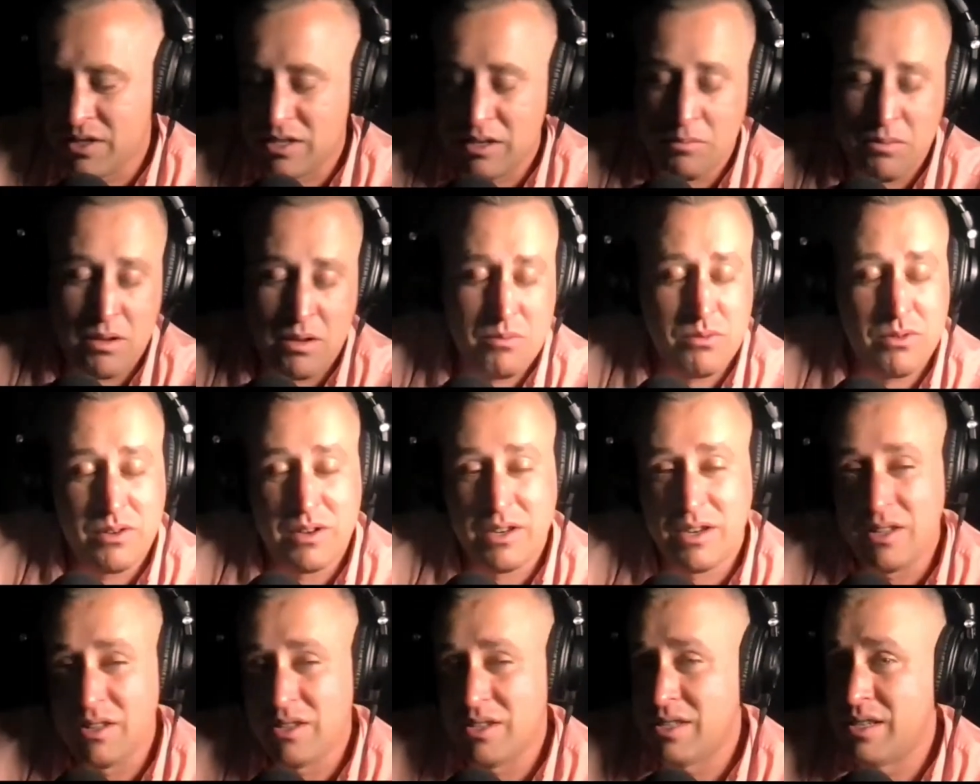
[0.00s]
Some people are
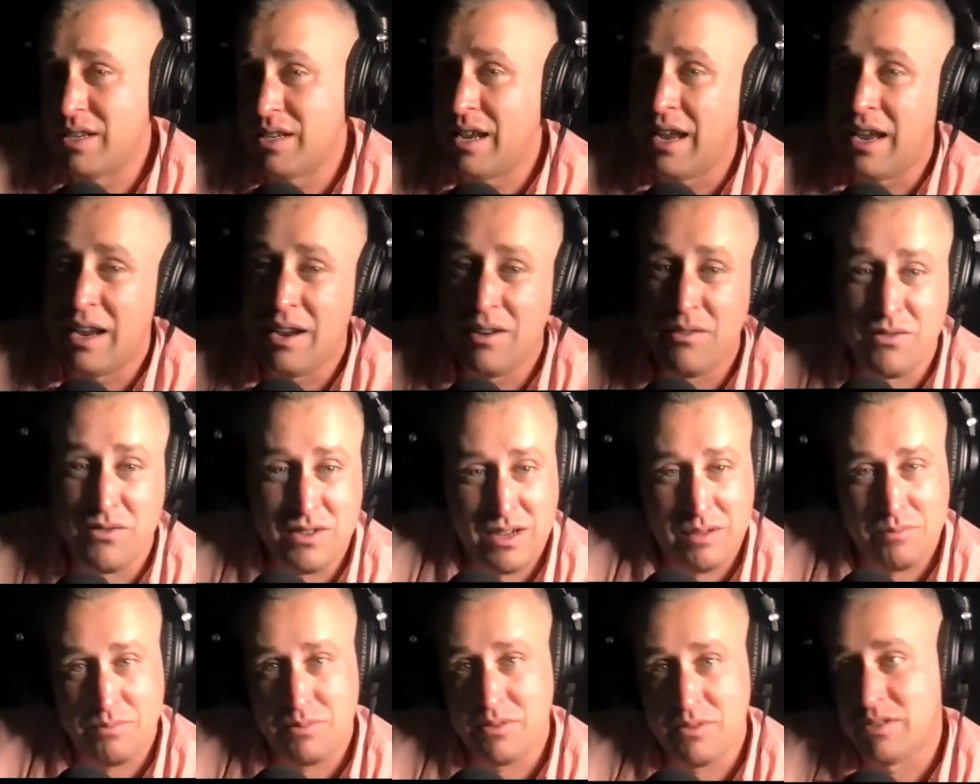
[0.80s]
going to listen to
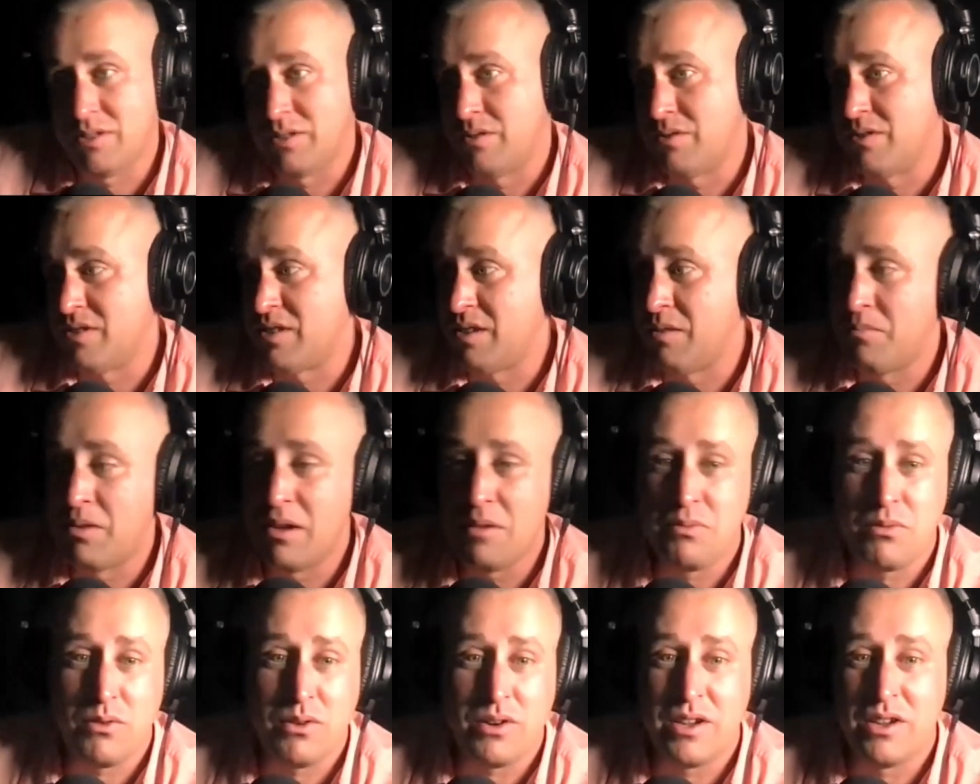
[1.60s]
every episode. Some
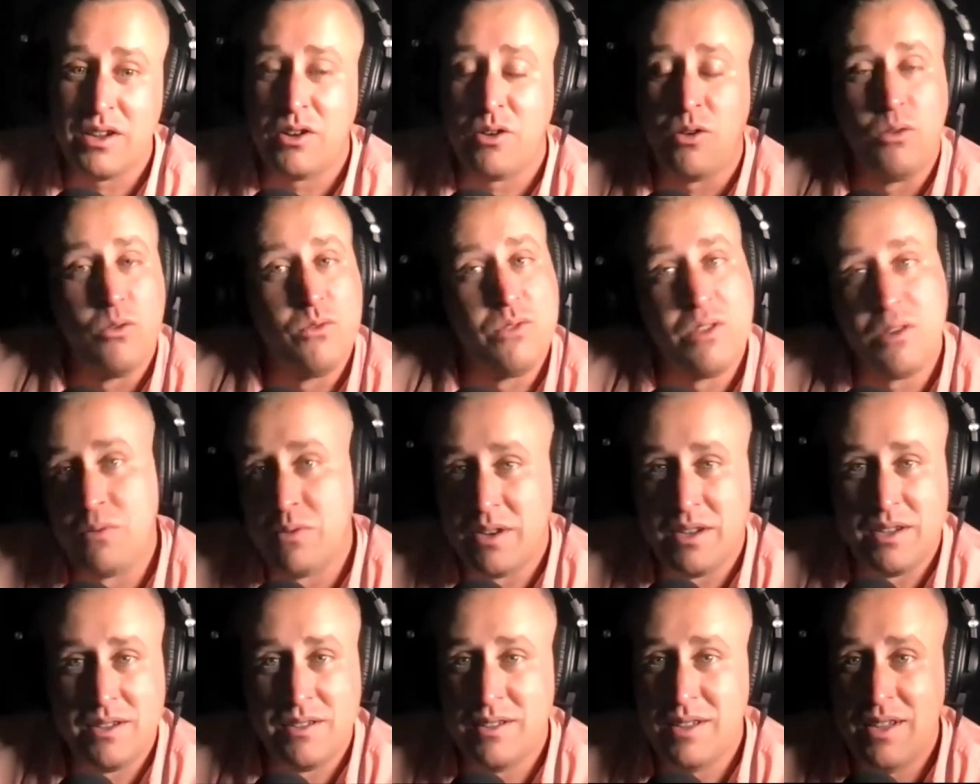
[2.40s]
people are going to only
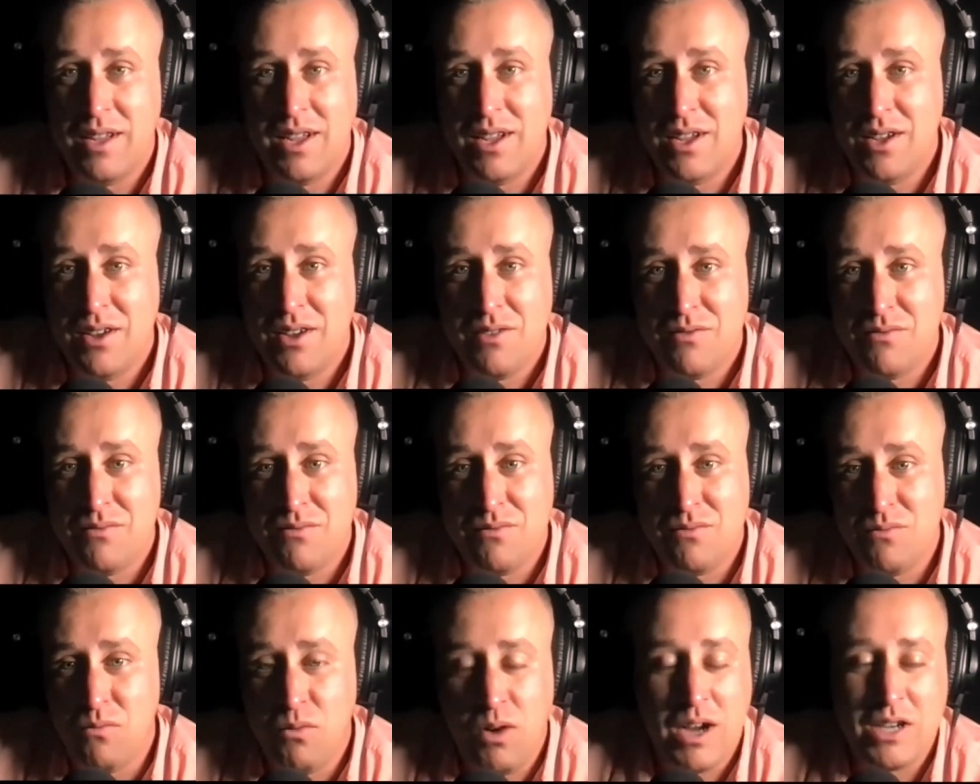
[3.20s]
want to
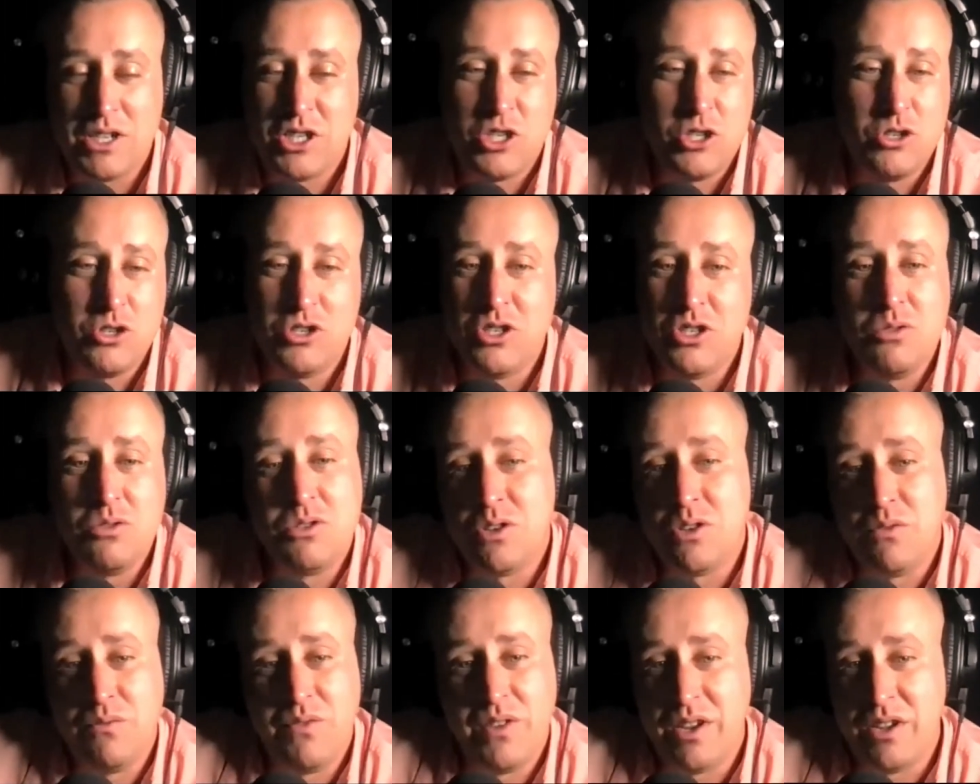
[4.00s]
watch your
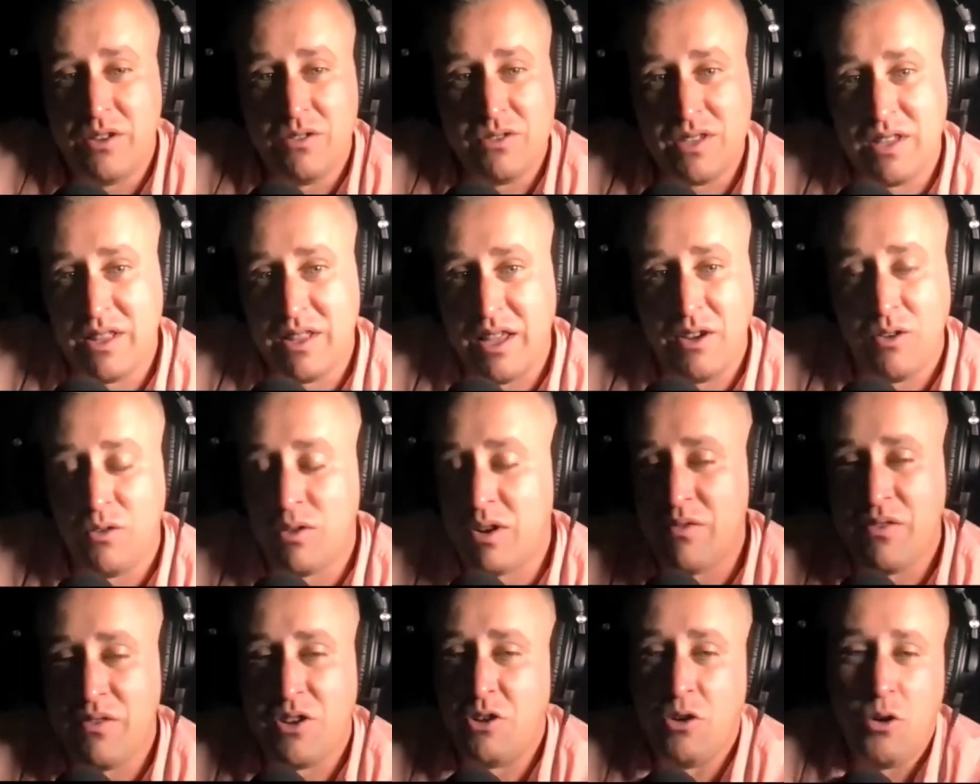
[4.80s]
YouTube videos and they don't
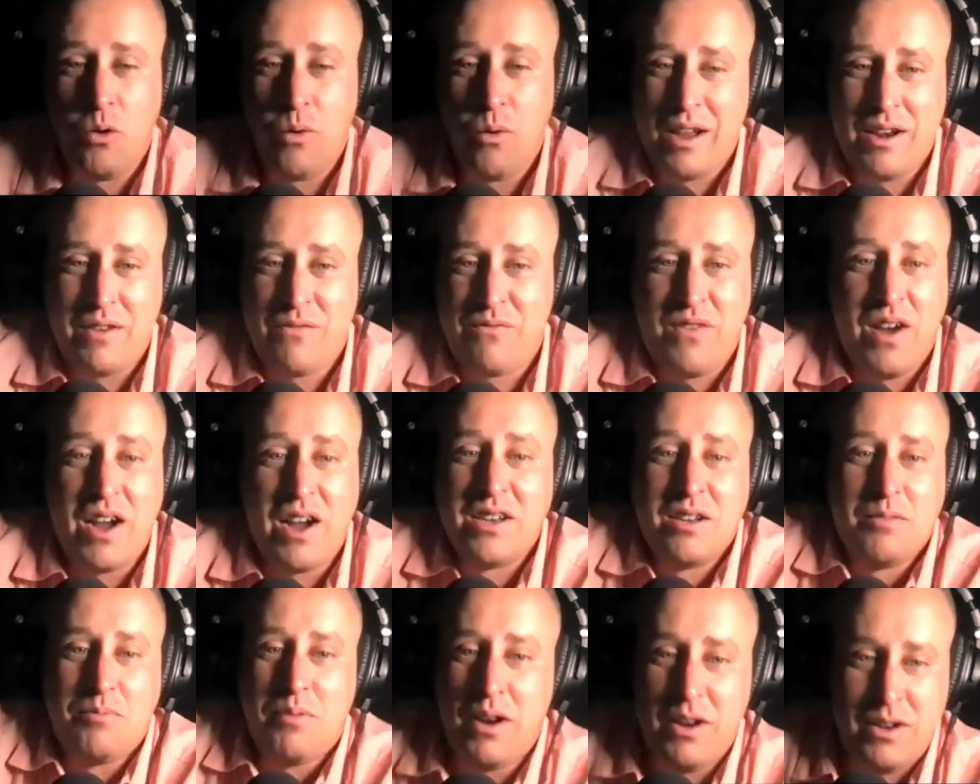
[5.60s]
even know how to
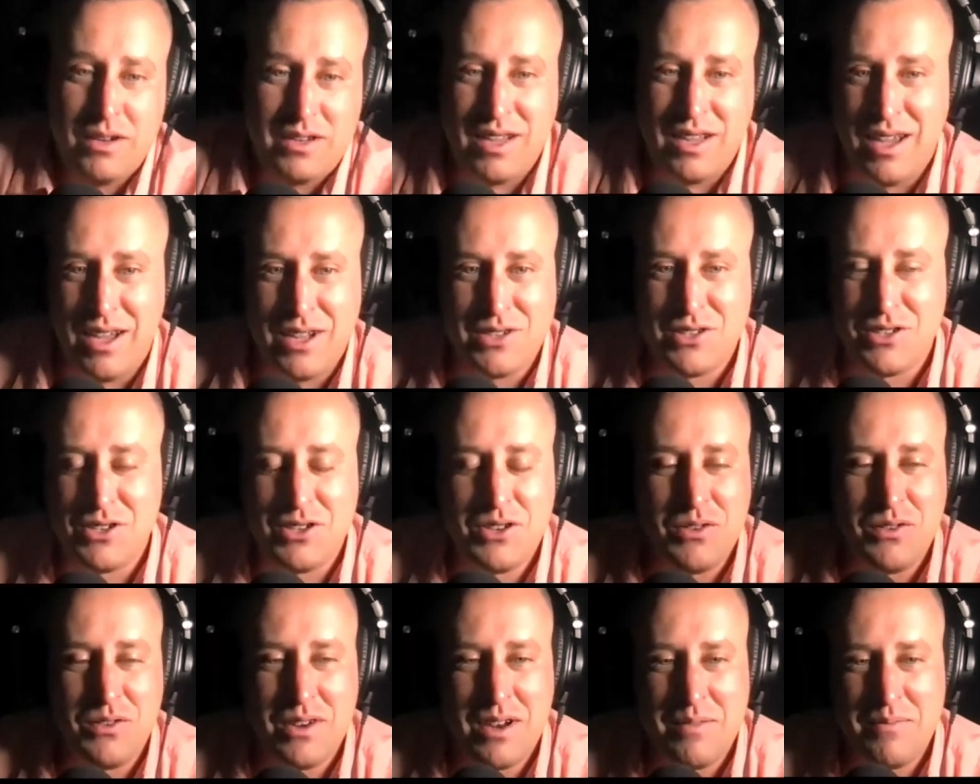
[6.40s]
find a podcast. You
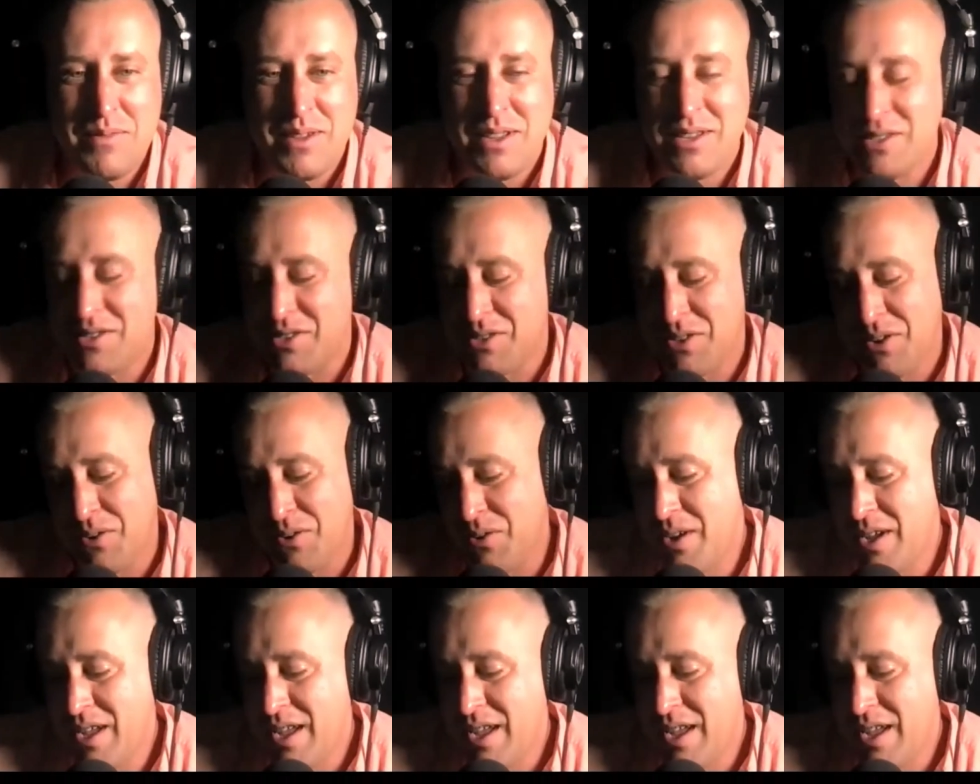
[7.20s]
know what I mean? So